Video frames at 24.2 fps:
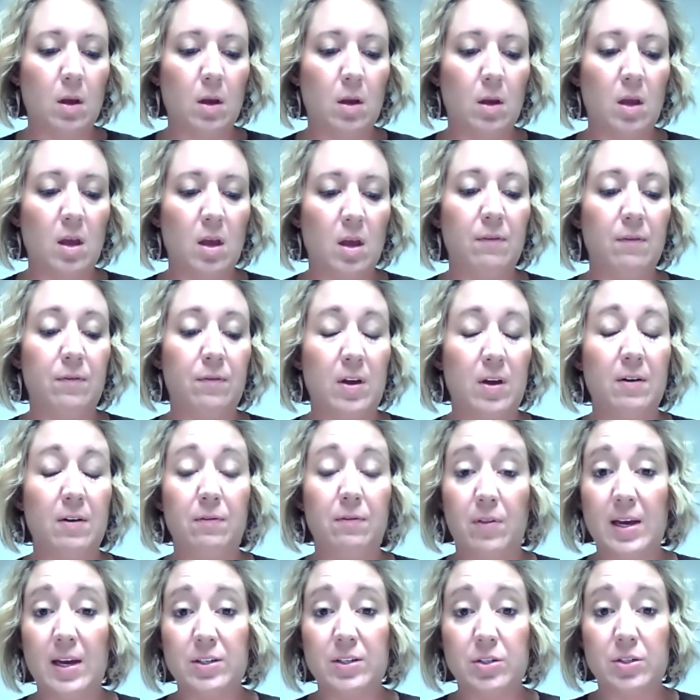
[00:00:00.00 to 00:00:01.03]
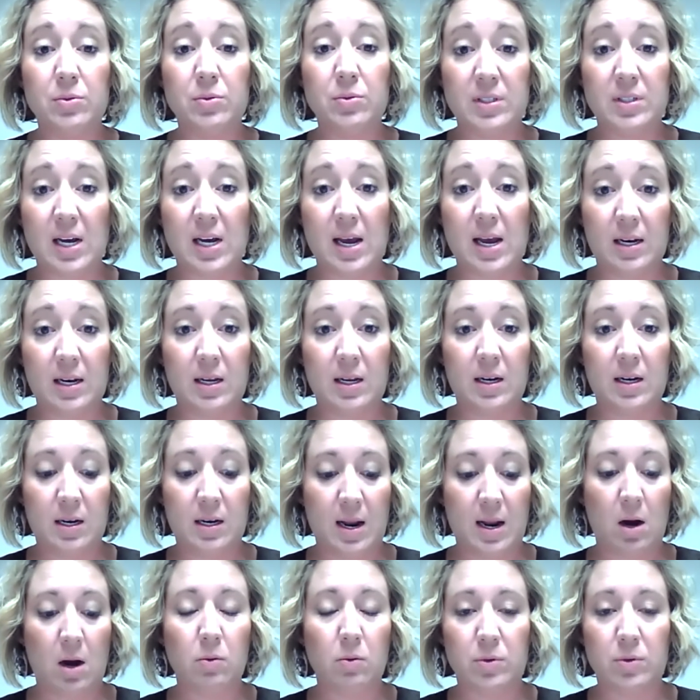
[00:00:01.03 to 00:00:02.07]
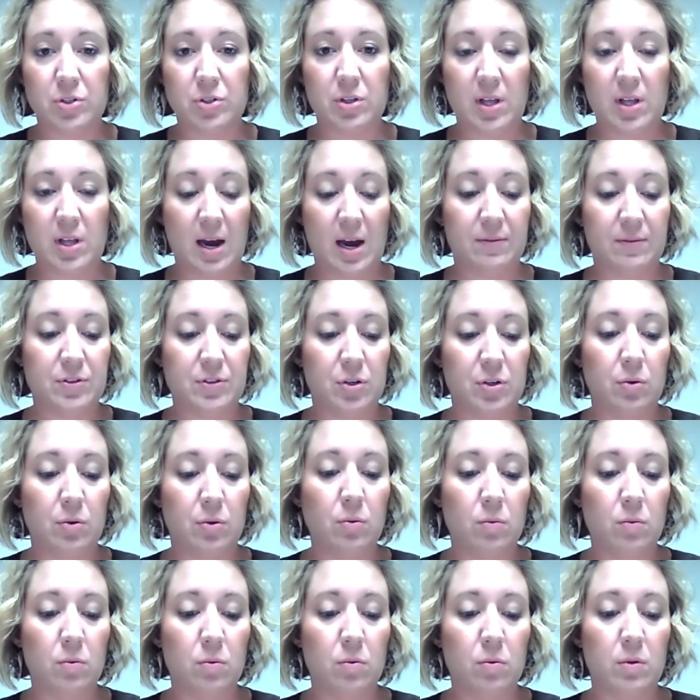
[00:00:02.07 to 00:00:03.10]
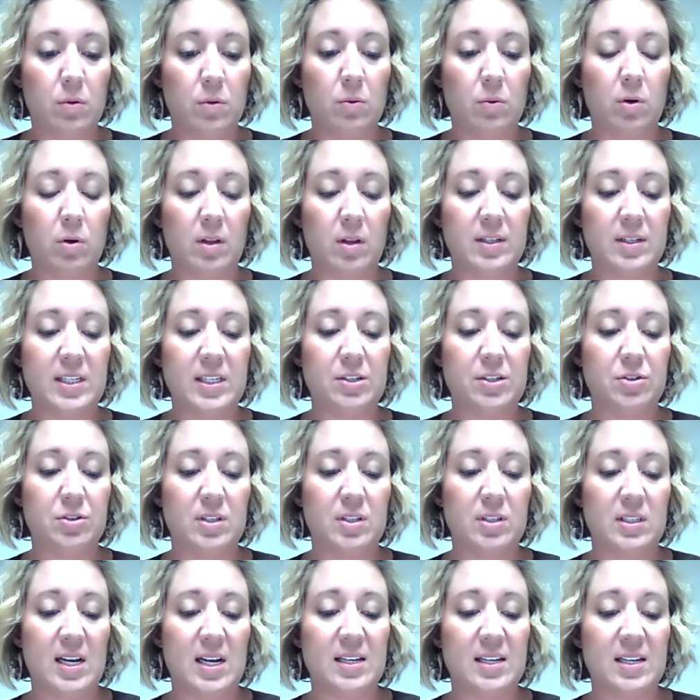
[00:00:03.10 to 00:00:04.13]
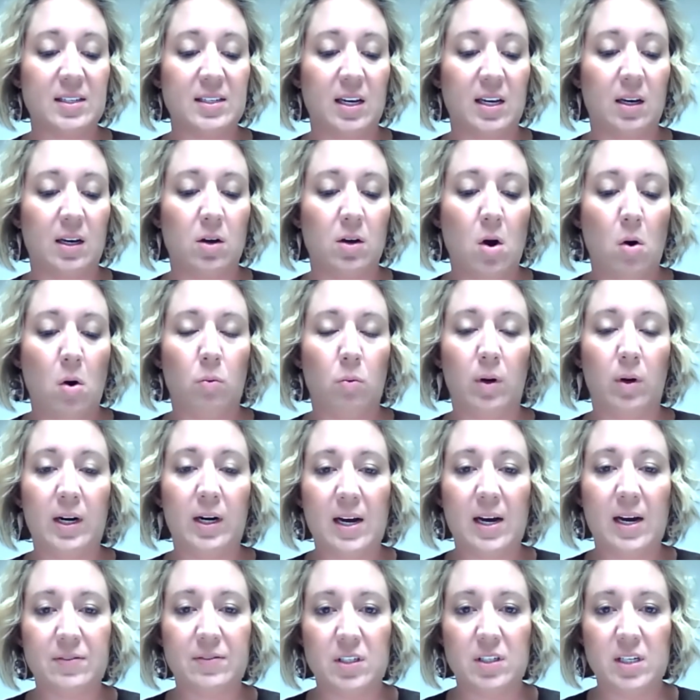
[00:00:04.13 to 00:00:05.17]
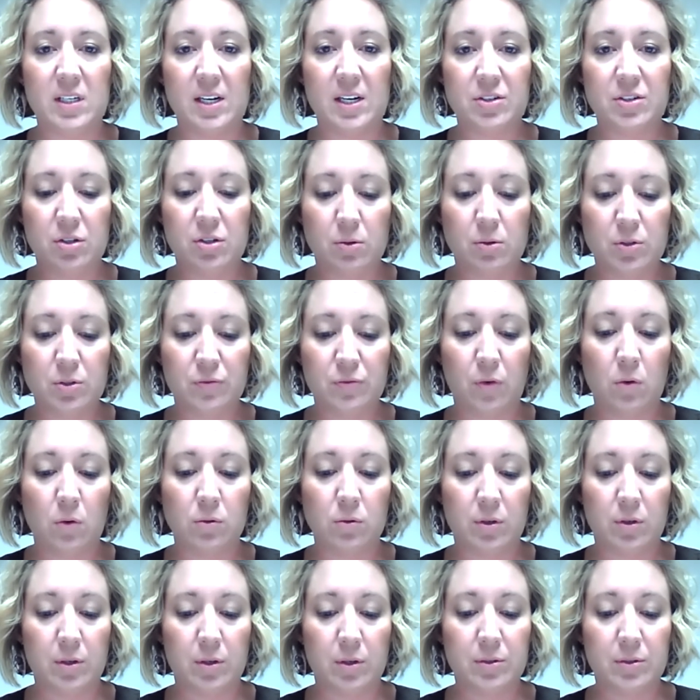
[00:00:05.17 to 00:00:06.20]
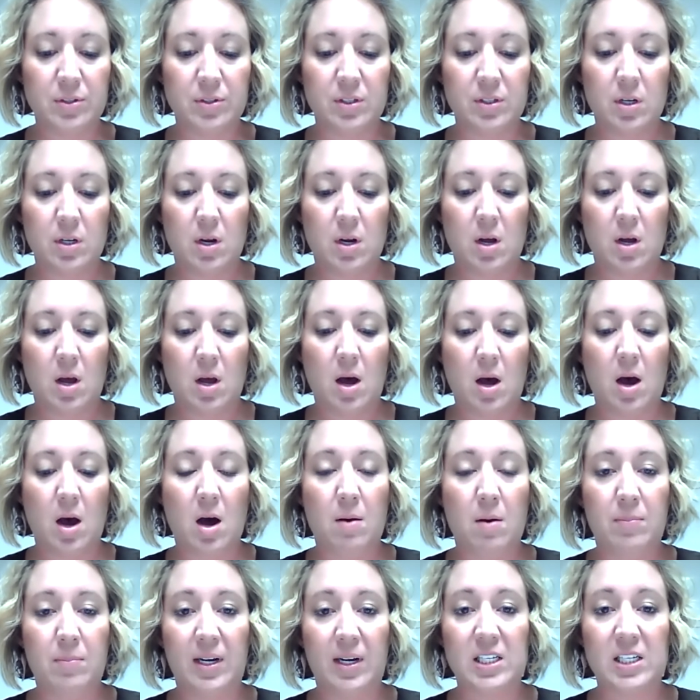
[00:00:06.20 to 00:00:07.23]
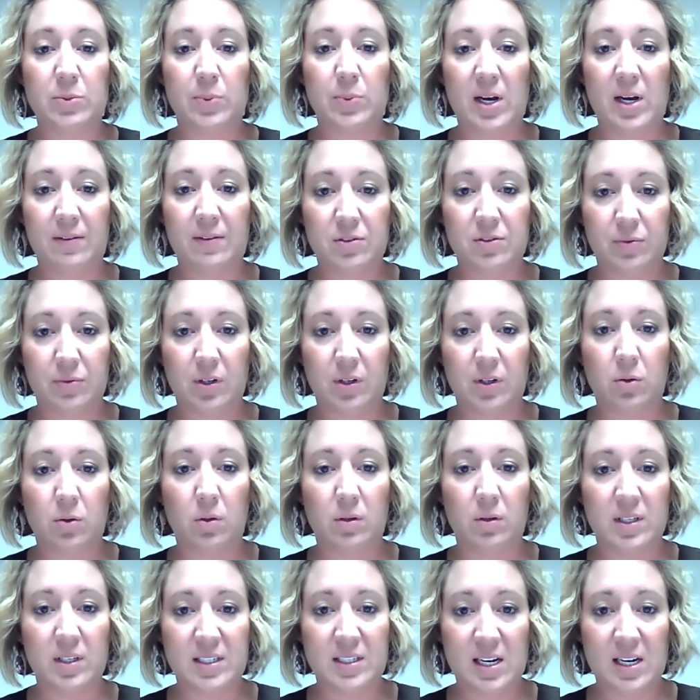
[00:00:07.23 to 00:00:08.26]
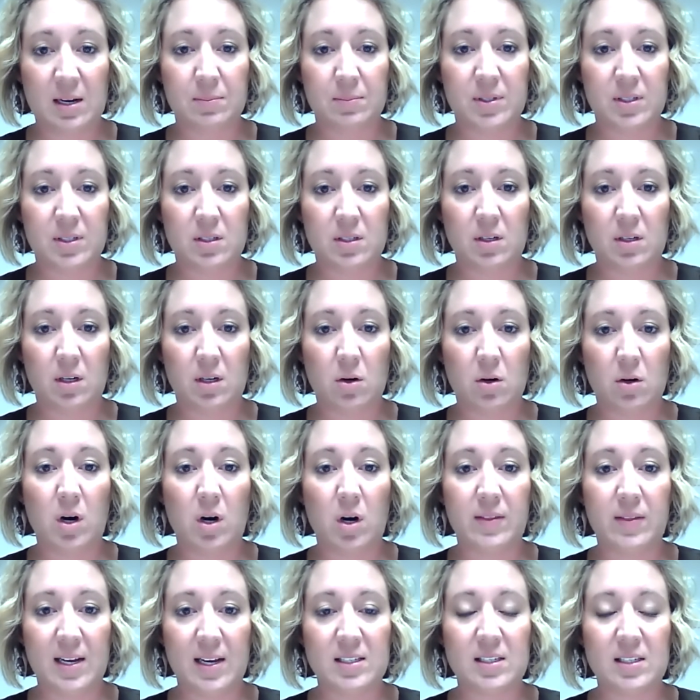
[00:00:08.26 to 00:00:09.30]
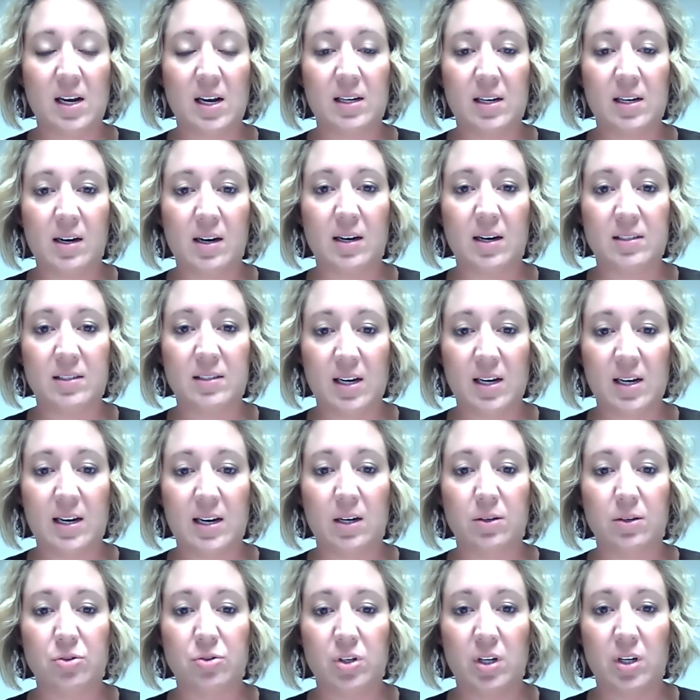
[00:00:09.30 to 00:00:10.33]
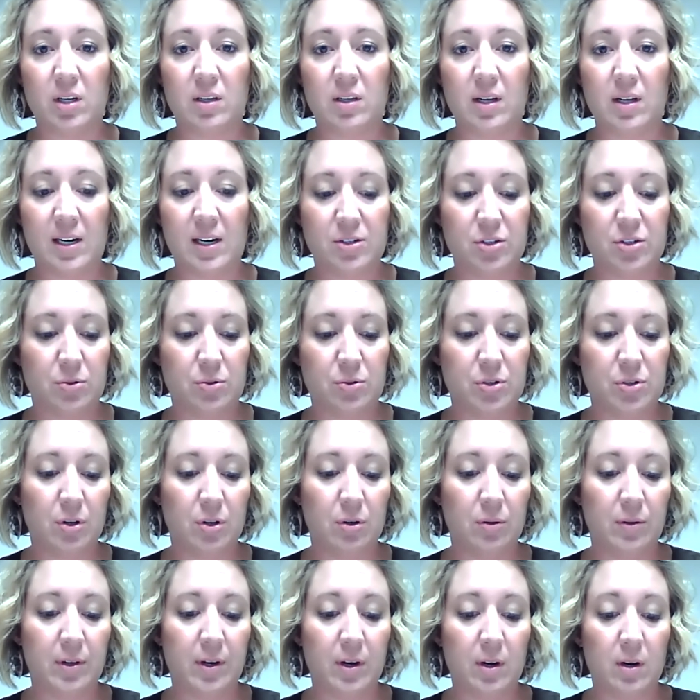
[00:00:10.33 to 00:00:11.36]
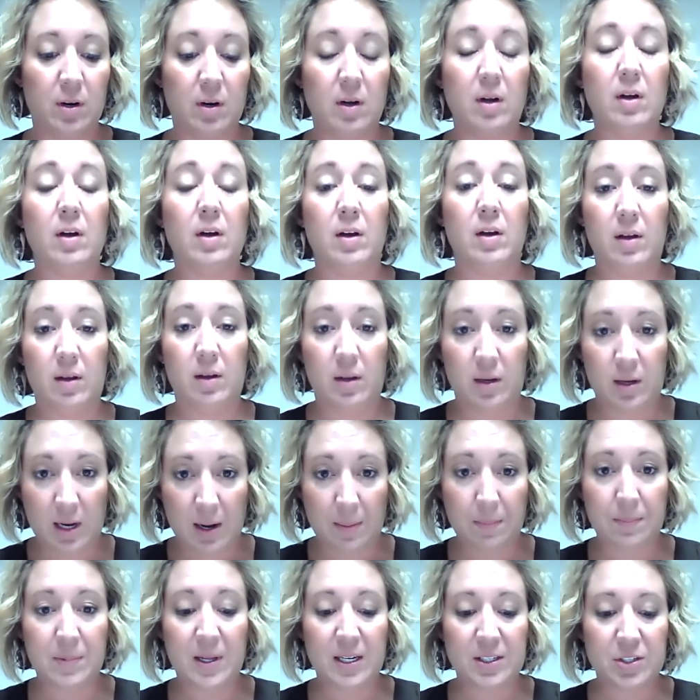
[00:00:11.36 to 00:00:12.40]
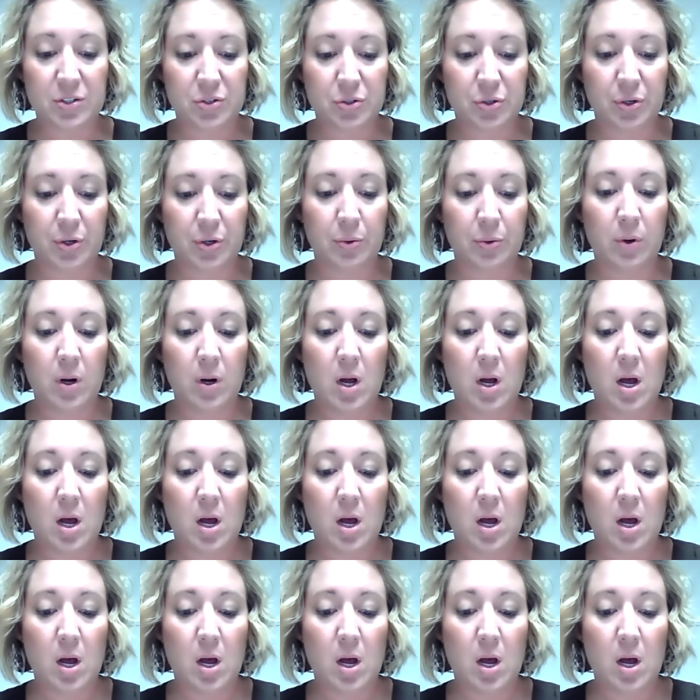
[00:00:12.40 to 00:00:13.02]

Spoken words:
If they do sign in and out, which they have to, one of the teachers is asking, we're going to have to touch those folders because we have to record the temps, on that sign in and sign out sheet that I showed you earlier. Yep, that's true.